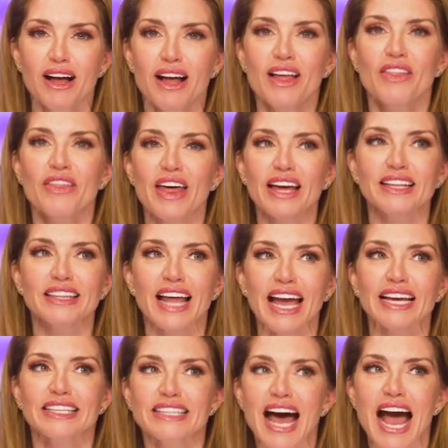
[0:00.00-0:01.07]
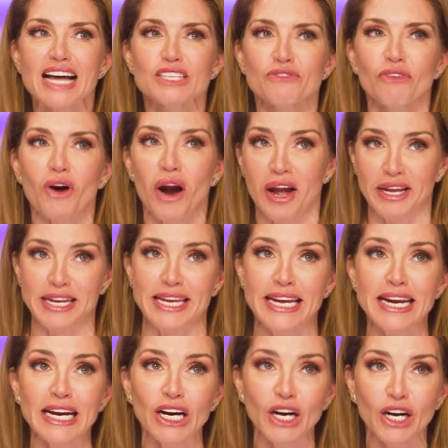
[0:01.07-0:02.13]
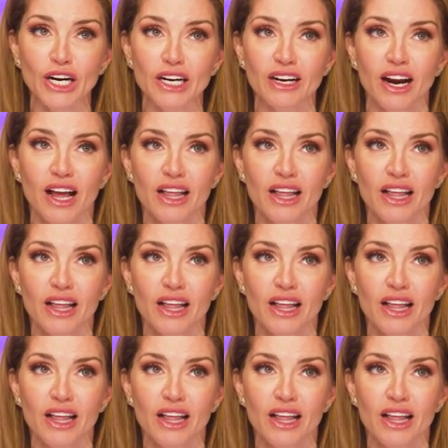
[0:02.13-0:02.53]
that like lasts for a year.